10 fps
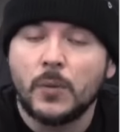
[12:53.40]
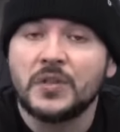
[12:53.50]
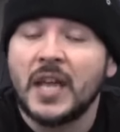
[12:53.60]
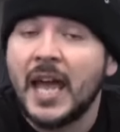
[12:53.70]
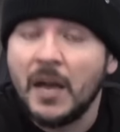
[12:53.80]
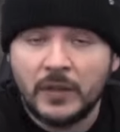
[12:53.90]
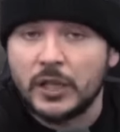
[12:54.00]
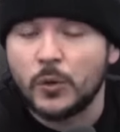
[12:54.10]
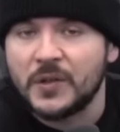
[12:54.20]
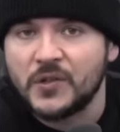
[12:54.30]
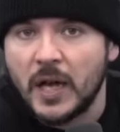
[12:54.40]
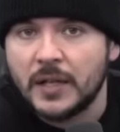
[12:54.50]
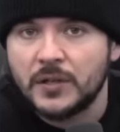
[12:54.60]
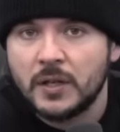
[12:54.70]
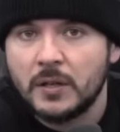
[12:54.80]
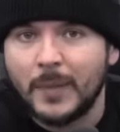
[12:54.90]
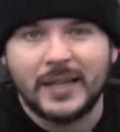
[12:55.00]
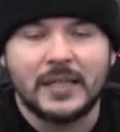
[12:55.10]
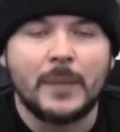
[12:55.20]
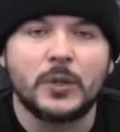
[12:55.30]
And he was heavily criticized
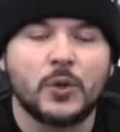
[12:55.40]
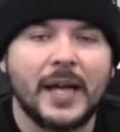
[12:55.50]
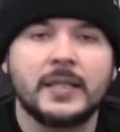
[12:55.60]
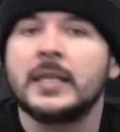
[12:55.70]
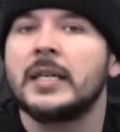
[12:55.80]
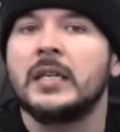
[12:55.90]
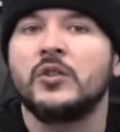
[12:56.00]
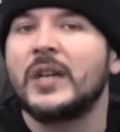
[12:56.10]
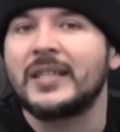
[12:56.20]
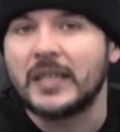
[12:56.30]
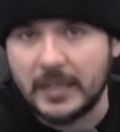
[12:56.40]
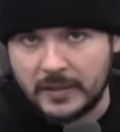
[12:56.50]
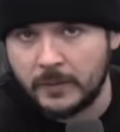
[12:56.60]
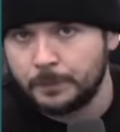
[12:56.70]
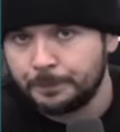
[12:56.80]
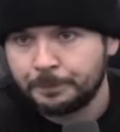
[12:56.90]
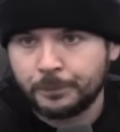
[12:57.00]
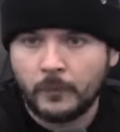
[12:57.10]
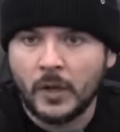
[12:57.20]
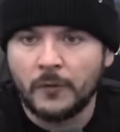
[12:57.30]
by Democrats in the United States.
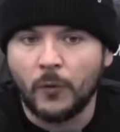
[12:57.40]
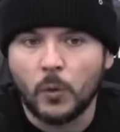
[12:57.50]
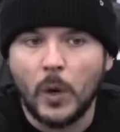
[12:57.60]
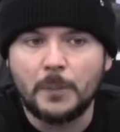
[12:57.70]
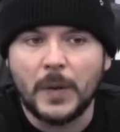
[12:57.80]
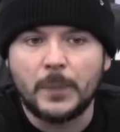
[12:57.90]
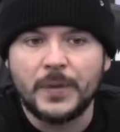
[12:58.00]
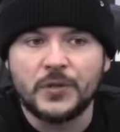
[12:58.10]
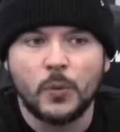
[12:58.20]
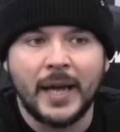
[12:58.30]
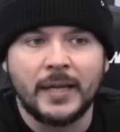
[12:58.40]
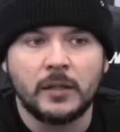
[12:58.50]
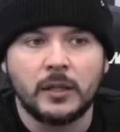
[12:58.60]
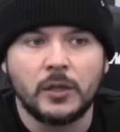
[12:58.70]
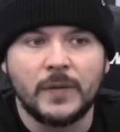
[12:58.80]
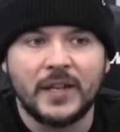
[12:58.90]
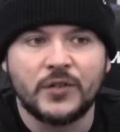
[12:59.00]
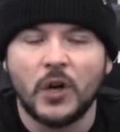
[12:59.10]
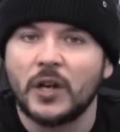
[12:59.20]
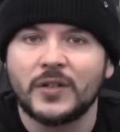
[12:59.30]
For what purpose would I include that
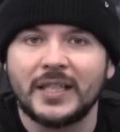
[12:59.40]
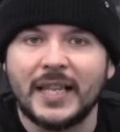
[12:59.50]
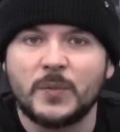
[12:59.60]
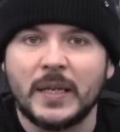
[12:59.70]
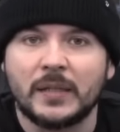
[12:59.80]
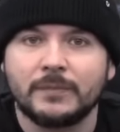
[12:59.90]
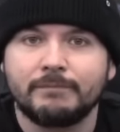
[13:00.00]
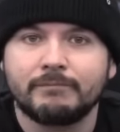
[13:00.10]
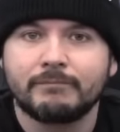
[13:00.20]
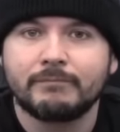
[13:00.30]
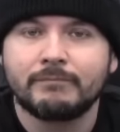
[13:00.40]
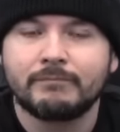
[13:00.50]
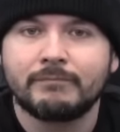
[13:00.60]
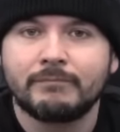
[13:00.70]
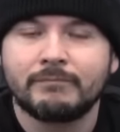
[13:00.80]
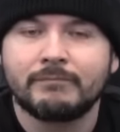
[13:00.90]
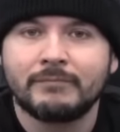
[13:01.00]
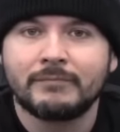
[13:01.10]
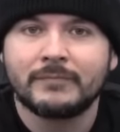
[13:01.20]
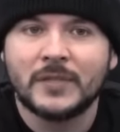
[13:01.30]
his daughter is a lesbian?
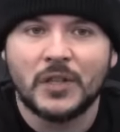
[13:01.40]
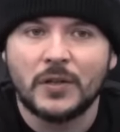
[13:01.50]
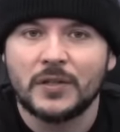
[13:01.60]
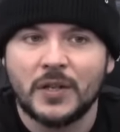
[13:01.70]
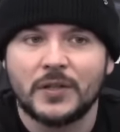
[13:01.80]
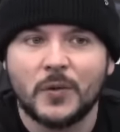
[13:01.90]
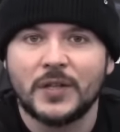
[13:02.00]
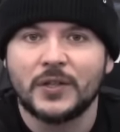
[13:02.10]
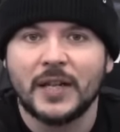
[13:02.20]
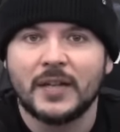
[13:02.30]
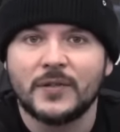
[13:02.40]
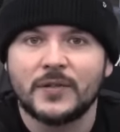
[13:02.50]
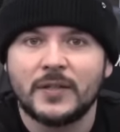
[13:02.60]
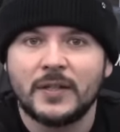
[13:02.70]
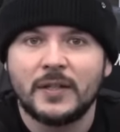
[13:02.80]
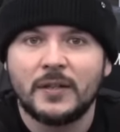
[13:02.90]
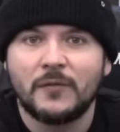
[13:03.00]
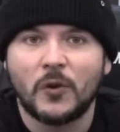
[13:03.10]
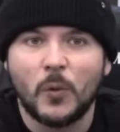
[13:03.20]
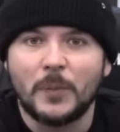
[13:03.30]
Yeah. Serious question, guys.
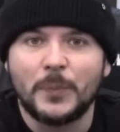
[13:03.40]
For